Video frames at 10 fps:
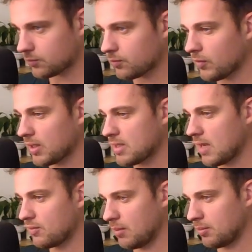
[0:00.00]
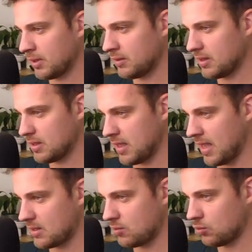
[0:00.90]
Because after I play this, he
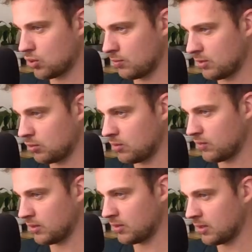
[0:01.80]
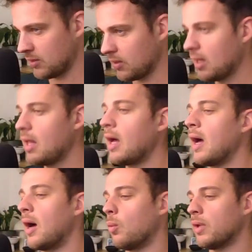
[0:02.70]
has to do something to defend the knight.
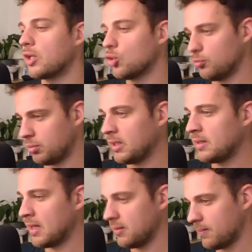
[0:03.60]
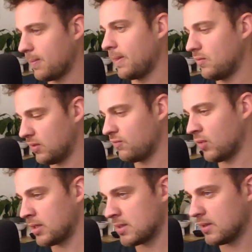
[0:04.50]
Aha, what he could play then, if he
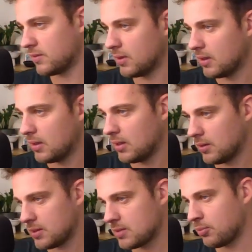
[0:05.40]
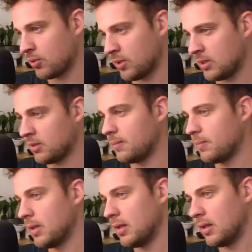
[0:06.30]
finds it, is pawn here.
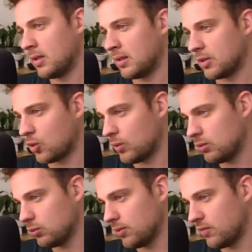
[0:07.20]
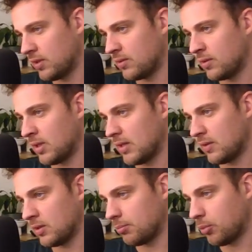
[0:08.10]
And then the queen will defend the knight,
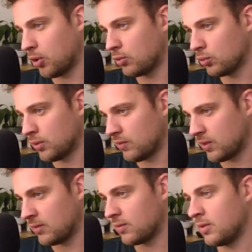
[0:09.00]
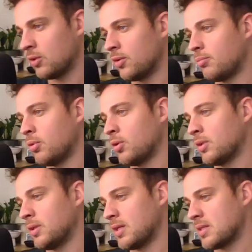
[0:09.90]
and the pawn will defend the other pawn,
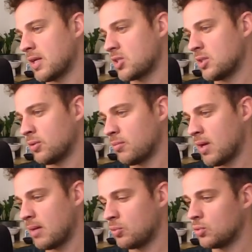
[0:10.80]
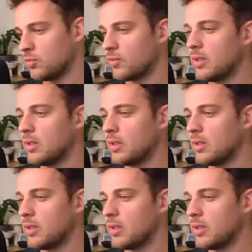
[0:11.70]
and that's actually not a bad move.